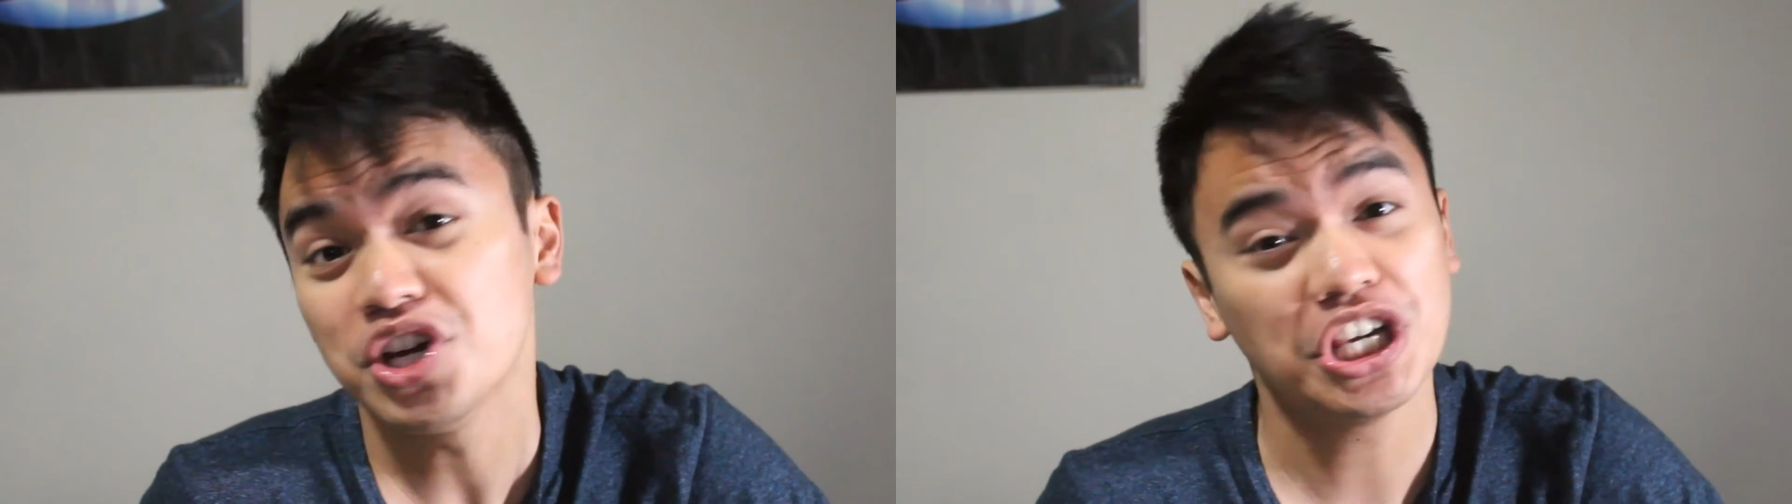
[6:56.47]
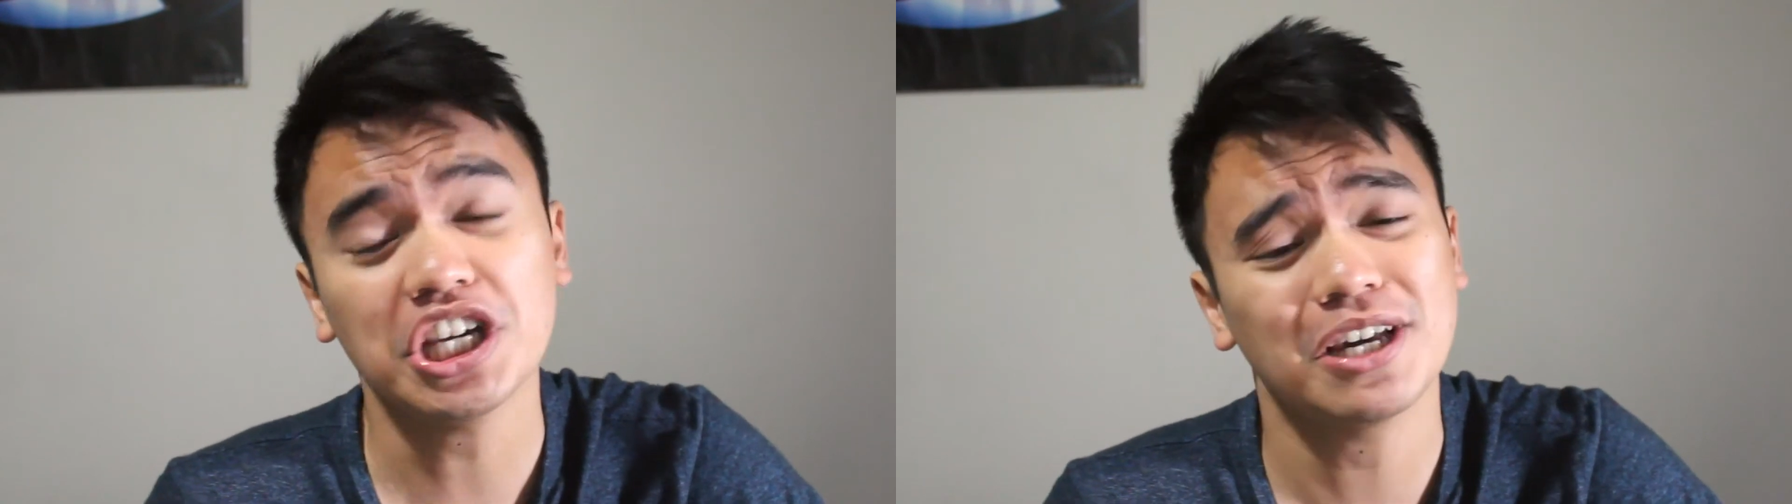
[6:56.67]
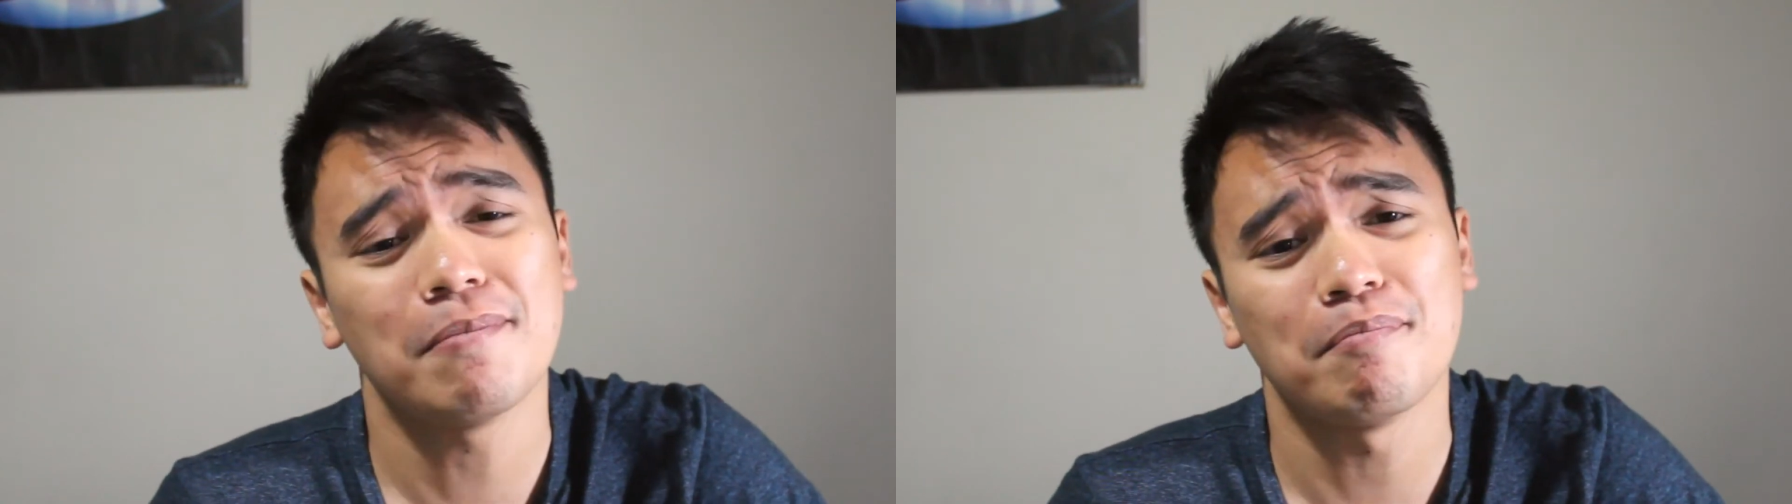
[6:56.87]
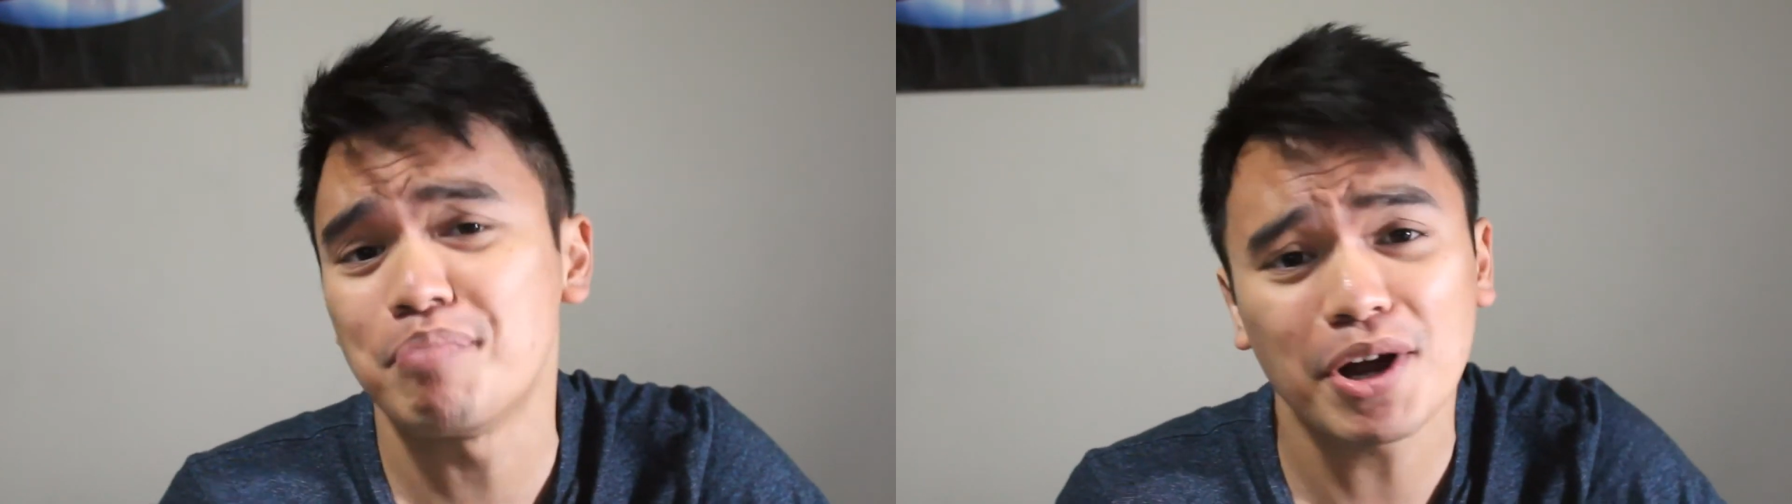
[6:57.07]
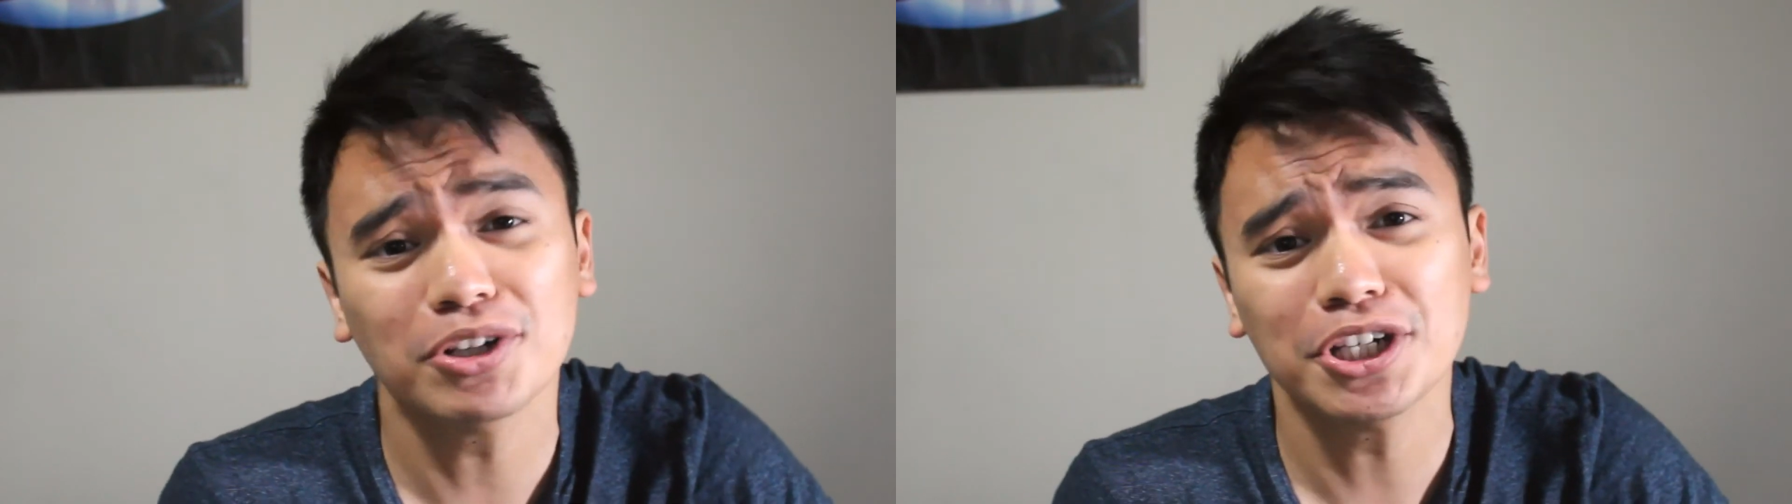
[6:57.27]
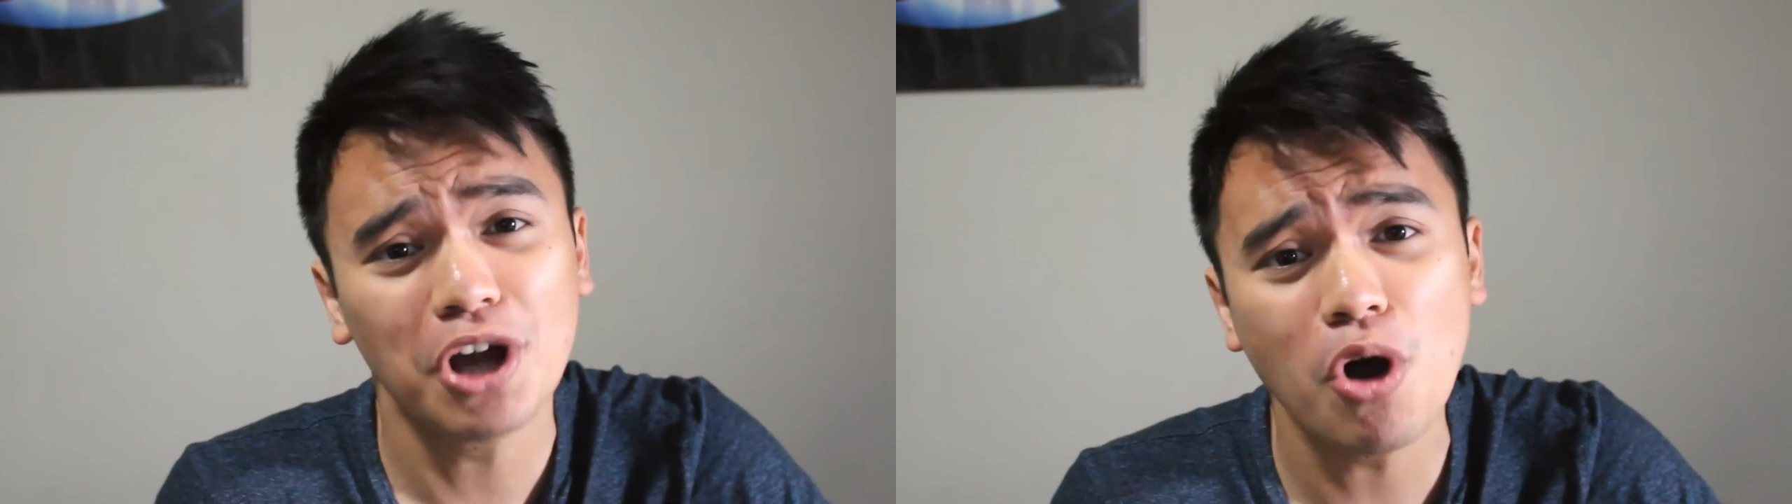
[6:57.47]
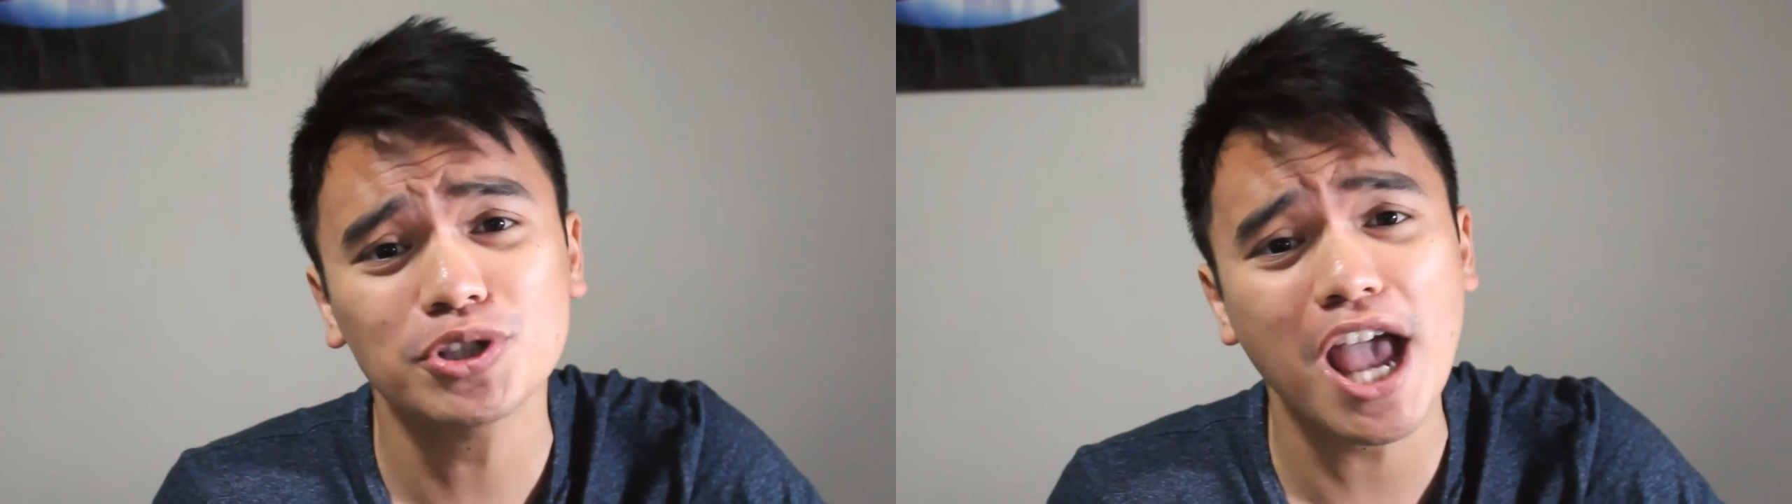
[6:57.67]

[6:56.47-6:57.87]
he can barely go